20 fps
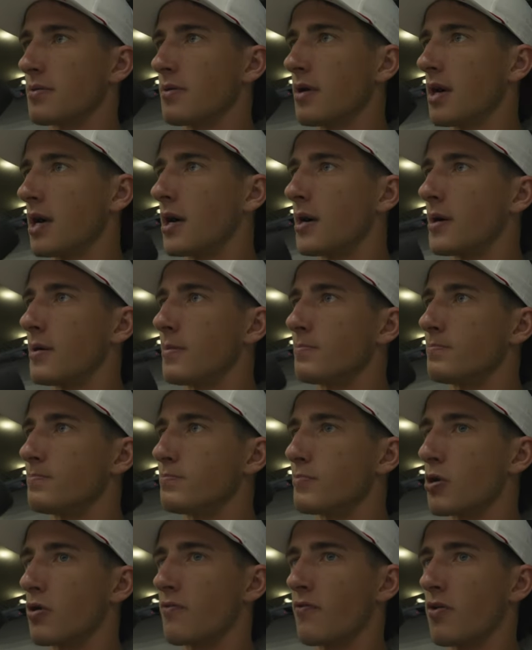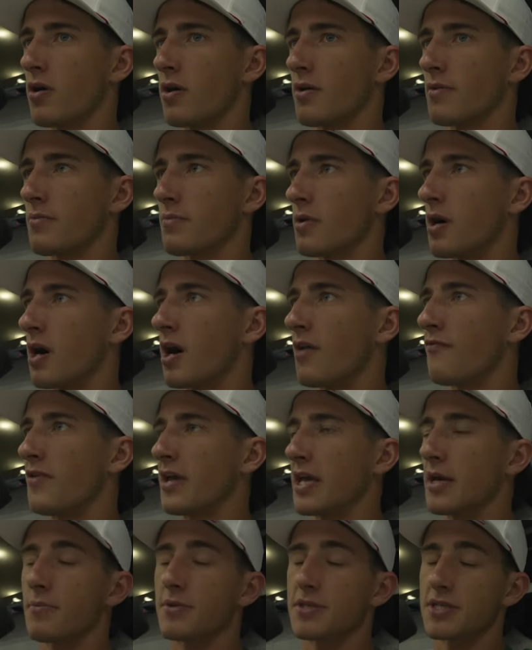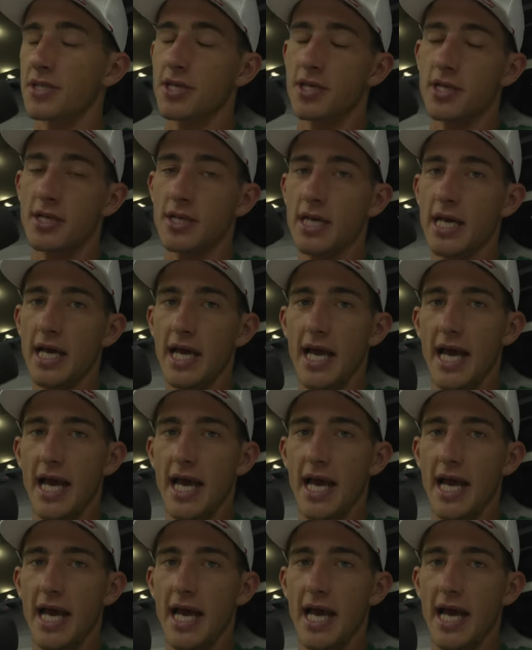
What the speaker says: But overall, off weekend was good.